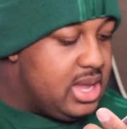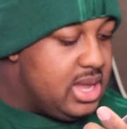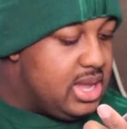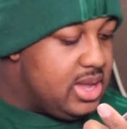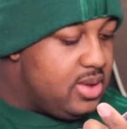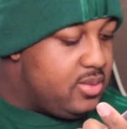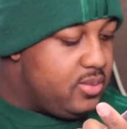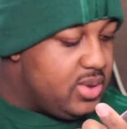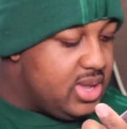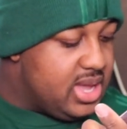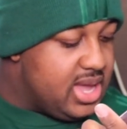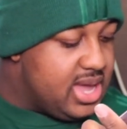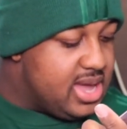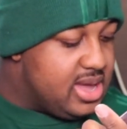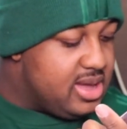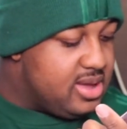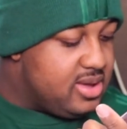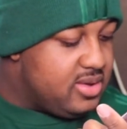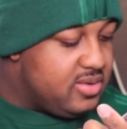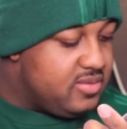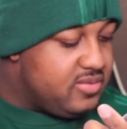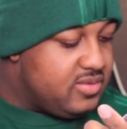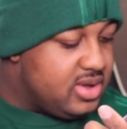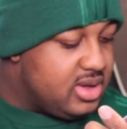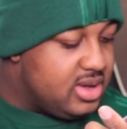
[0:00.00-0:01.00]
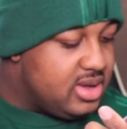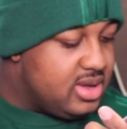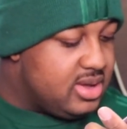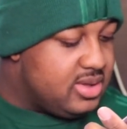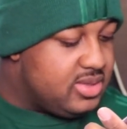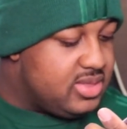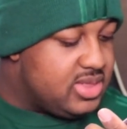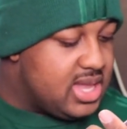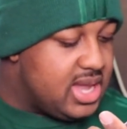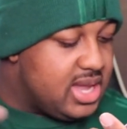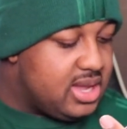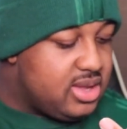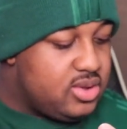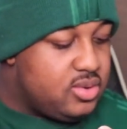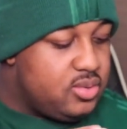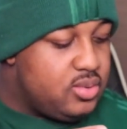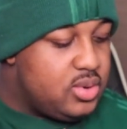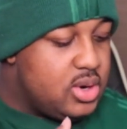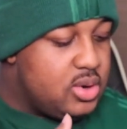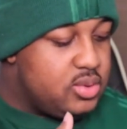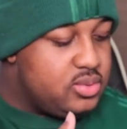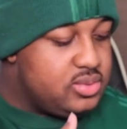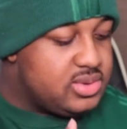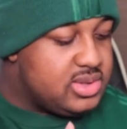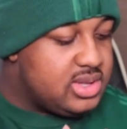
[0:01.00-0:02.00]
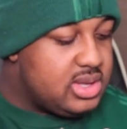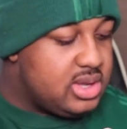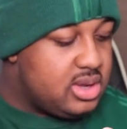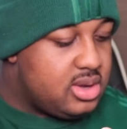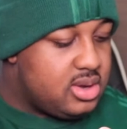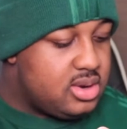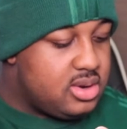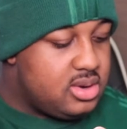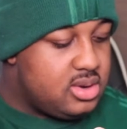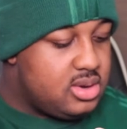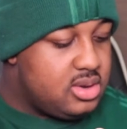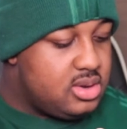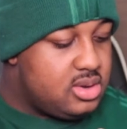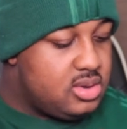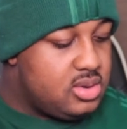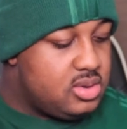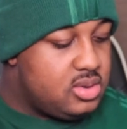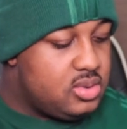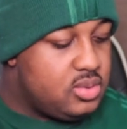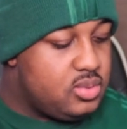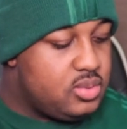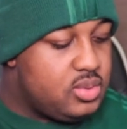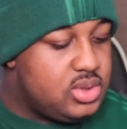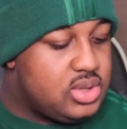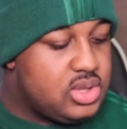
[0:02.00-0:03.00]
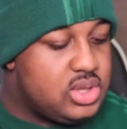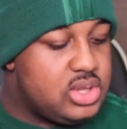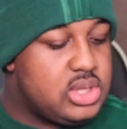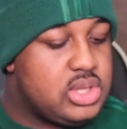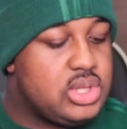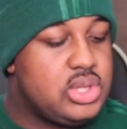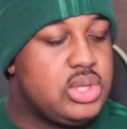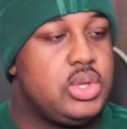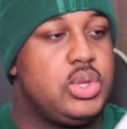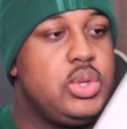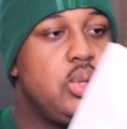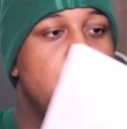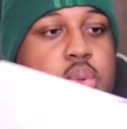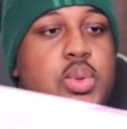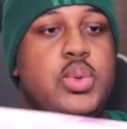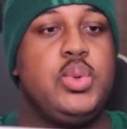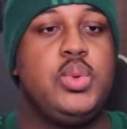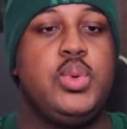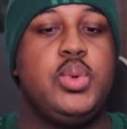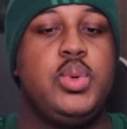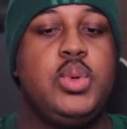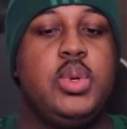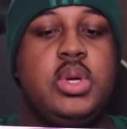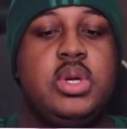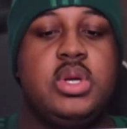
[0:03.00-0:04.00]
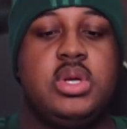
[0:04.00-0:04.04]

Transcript: And we have thank you notes here, which is cool.